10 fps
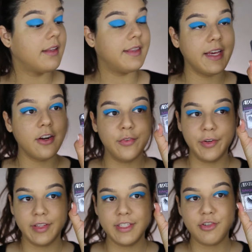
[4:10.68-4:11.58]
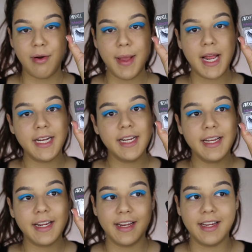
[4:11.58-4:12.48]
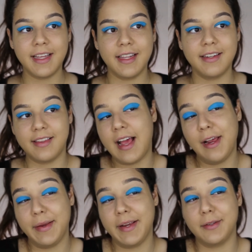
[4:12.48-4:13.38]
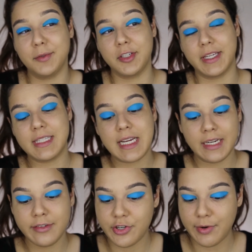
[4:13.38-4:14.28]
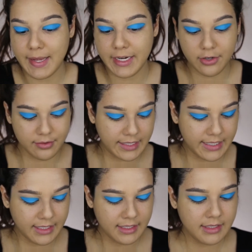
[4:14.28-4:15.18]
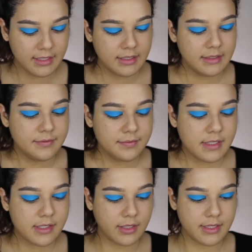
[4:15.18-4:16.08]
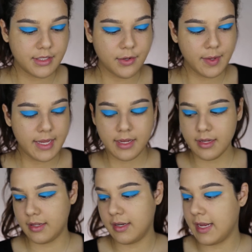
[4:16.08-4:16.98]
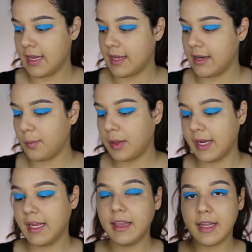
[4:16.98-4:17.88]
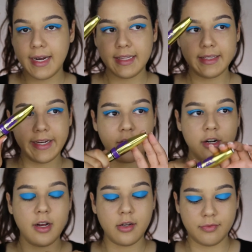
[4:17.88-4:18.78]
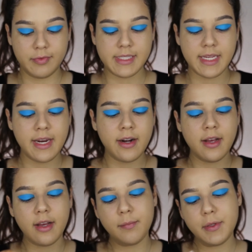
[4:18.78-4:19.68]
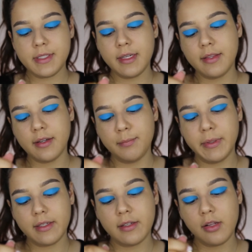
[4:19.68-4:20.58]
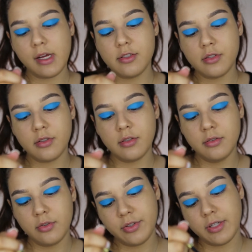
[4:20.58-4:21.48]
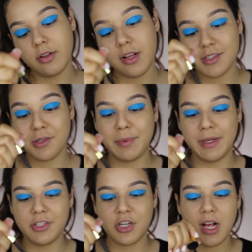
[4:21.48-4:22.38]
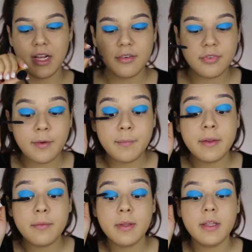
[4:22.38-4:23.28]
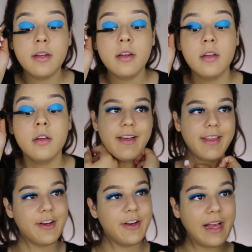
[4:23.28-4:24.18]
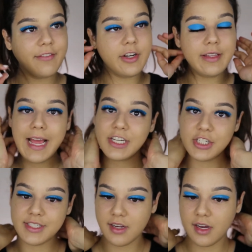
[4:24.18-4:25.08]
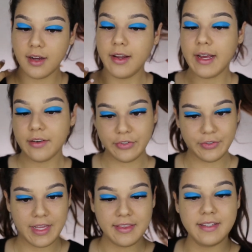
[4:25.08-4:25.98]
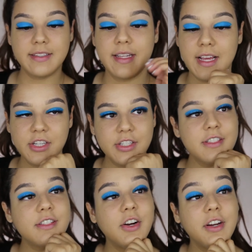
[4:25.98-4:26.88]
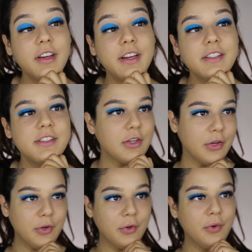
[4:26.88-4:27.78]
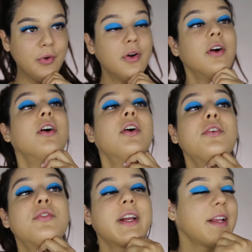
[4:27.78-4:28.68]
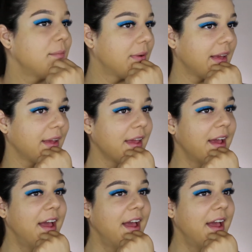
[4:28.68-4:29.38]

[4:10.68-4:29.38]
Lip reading: they are really dramatic, and the eye makeup look, it's kind of dramatic already. So let's go in and apply a light layer of mascara. I'm using the Big Colossal, or the Colossal Big Shot from Maybelline. Now that you have your lashes on, I feel that these lashes are like so freaking big.